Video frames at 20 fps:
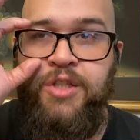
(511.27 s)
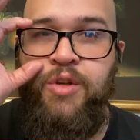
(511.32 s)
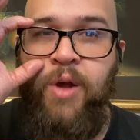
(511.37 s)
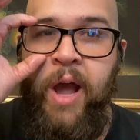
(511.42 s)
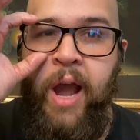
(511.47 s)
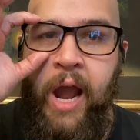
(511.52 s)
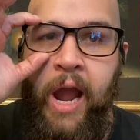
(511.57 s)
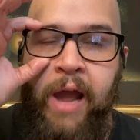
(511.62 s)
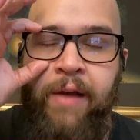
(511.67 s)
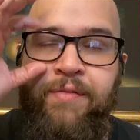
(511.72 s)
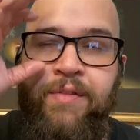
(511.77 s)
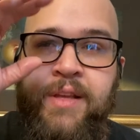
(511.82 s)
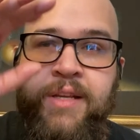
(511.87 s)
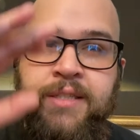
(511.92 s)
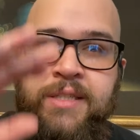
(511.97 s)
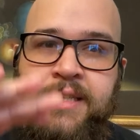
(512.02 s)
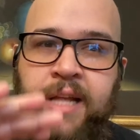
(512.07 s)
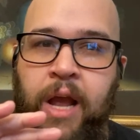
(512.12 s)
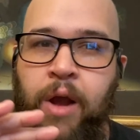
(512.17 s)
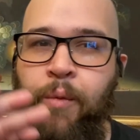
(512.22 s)
So I have to
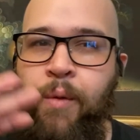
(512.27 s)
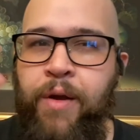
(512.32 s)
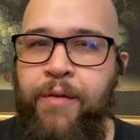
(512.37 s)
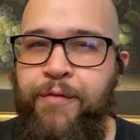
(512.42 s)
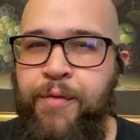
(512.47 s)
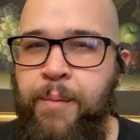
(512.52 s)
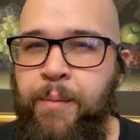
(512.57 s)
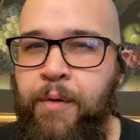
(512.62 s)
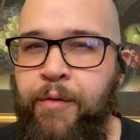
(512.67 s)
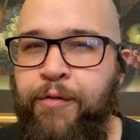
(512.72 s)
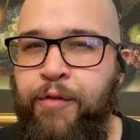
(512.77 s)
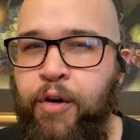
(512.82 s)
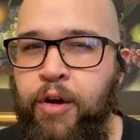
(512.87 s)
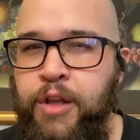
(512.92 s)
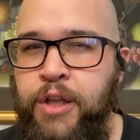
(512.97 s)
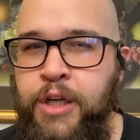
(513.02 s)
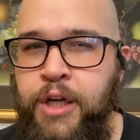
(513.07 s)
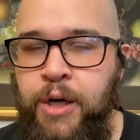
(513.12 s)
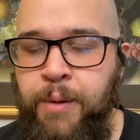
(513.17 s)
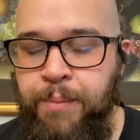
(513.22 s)
stay away from her for a
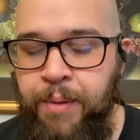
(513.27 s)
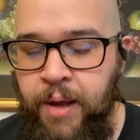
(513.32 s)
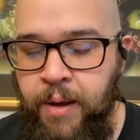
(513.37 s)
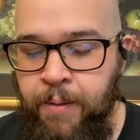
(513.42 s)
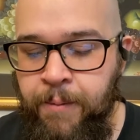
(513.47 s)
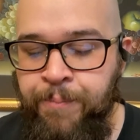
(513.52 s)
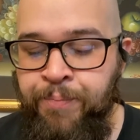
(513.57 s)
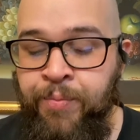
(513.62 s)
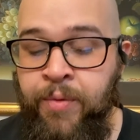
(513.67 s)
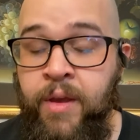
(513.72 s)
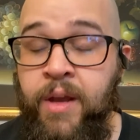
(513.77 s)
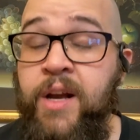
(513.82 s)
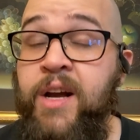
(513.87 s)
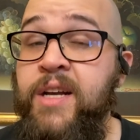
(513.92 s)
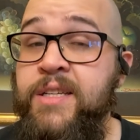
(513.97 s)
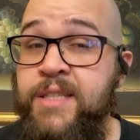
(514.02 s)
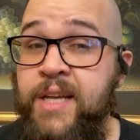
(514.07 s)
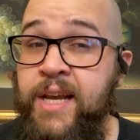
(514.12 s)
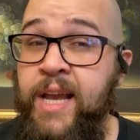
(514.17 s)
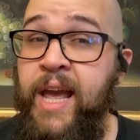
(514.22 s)
little bit.
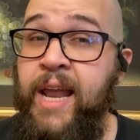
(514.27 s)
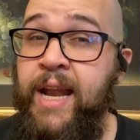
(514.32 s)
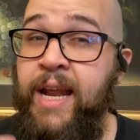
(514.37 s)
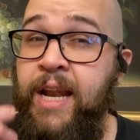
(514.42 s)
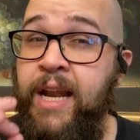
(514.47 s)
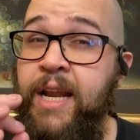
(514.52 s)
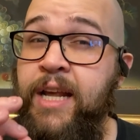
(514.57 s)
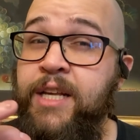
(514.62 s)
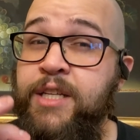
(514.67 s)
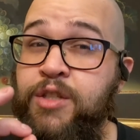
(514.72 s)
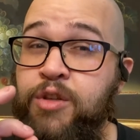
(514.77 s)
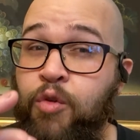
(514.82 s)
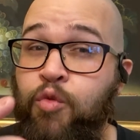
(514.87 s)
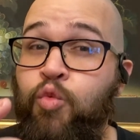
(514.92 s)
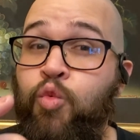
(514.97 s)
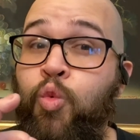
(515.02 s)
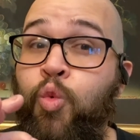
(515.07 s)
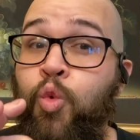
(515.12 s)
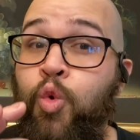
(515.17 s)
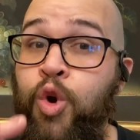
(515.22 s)
Because again, it is a
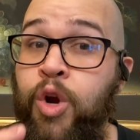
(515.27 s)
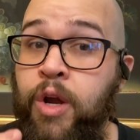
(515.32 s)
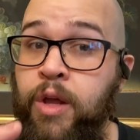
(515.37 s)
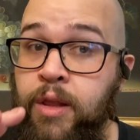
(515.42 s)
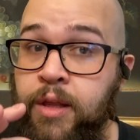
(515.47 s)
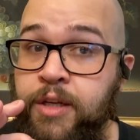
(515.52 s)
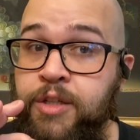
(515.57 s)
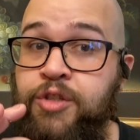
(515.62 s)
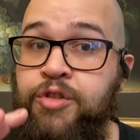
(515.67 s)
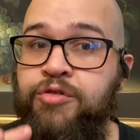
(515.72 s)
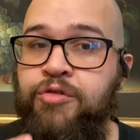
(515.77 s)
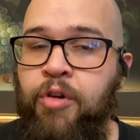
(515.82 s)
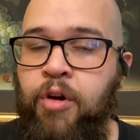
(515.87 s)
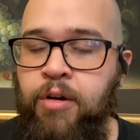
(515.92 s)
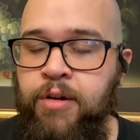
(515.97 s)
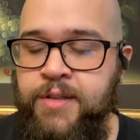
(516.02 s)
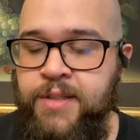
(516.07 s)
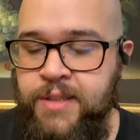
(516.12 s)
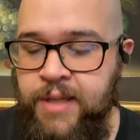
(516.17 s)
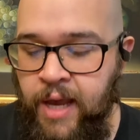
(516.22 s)
really
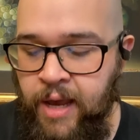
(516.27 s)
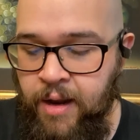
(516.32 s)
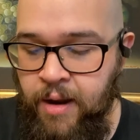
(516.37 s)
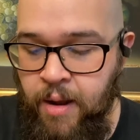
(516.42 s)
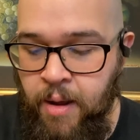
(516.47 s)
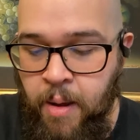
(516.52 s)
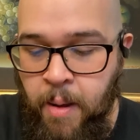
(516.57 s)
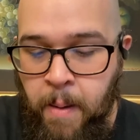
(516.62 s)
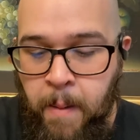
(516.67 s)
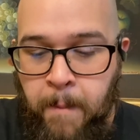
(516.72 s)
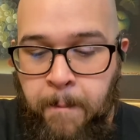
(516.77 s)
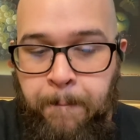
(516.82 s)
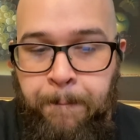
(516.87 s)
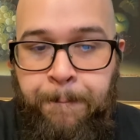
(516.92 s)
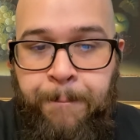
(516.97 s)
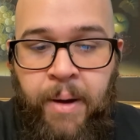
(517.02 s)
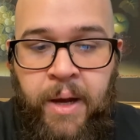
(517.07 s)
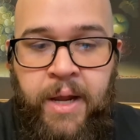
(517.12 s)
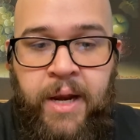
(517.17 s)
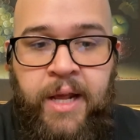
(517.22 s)
strong scent.
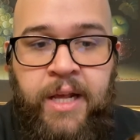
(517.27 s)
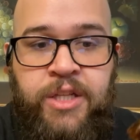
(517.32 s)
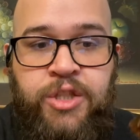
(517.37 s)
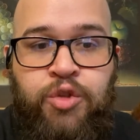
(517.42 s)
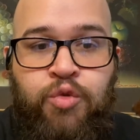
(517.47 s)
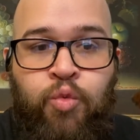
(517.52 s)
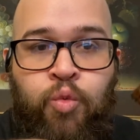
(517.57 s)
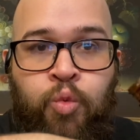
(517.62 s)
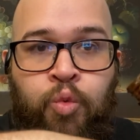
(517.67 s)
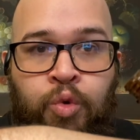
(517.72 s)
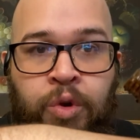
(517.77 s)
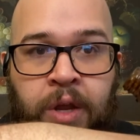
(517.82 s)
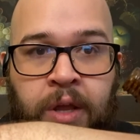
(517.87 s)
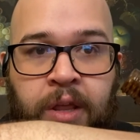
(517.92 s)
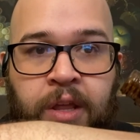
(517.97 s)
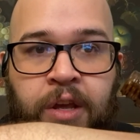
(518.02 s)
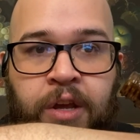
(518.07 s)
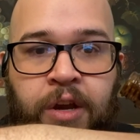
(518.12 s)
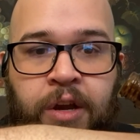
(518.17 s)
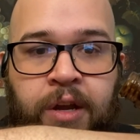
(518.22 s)
But it's
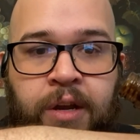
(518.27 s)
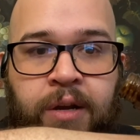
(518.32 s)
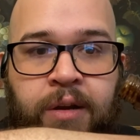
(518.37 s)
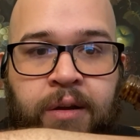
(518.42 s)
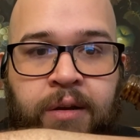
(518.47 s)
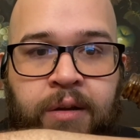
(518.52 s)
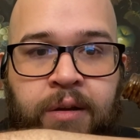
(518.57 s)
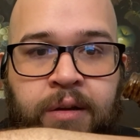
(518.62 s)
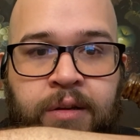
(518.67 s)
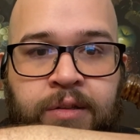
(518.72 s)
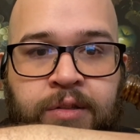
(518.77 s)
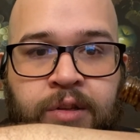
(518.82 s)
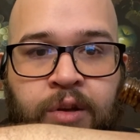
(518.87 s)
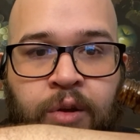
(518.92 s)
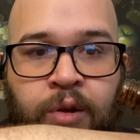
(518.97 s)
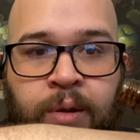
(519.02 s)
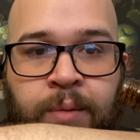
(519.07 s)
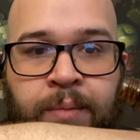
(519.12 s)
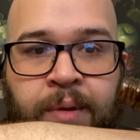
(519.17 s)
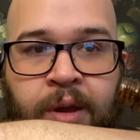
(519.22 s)
really good. So
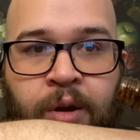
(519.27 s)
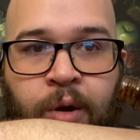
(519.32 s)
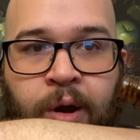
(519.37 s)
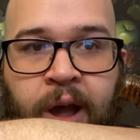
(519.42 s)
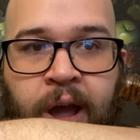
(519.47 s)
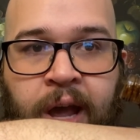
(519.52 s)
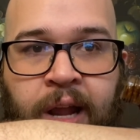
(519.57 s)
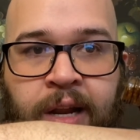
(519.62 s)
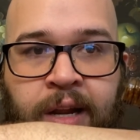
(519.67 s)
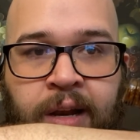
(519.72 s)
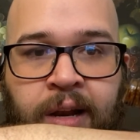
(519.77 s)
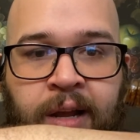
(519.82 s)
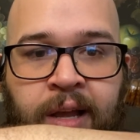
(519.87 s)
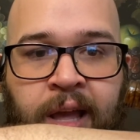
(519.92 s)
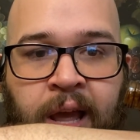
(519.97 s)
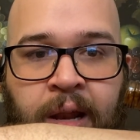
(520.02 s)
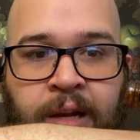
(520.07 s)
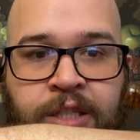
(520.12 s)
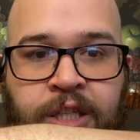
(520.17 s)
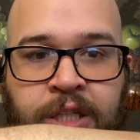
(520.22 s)
let me go ahead and
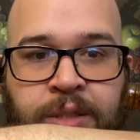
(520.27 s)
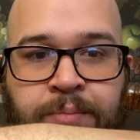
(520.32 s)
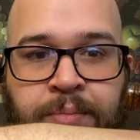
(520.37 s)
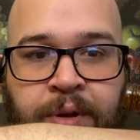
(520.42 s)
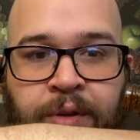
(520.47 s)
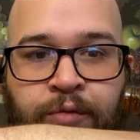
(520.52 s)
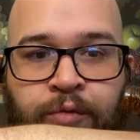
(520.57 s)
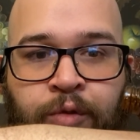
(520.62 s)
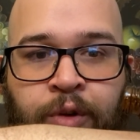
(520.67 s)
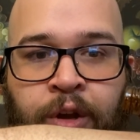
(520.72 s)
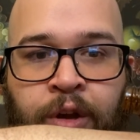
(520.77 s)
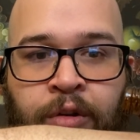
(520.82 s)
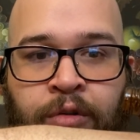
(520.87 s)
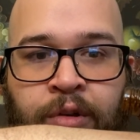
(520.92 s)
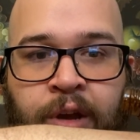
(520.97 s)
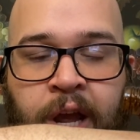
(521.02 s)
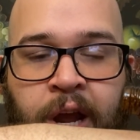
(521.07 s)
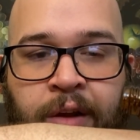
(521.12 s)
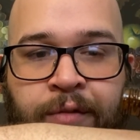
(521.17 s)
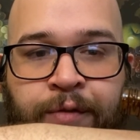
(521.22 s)
again, just be real
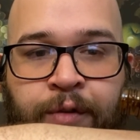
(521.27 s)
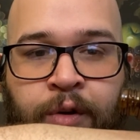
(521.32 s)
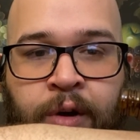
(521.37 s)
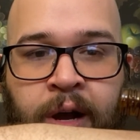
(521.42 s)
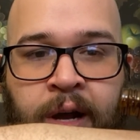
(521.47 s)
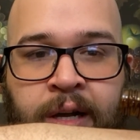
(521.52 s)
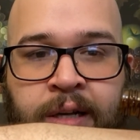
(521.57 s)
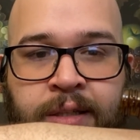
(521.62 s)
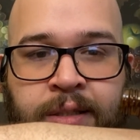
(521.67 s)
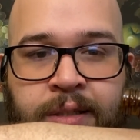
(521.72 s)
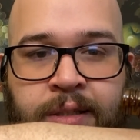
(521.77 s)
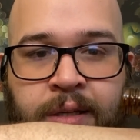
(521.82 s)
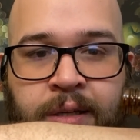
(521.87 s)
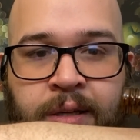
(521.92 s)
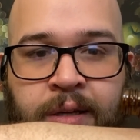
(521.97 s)
careful, guys.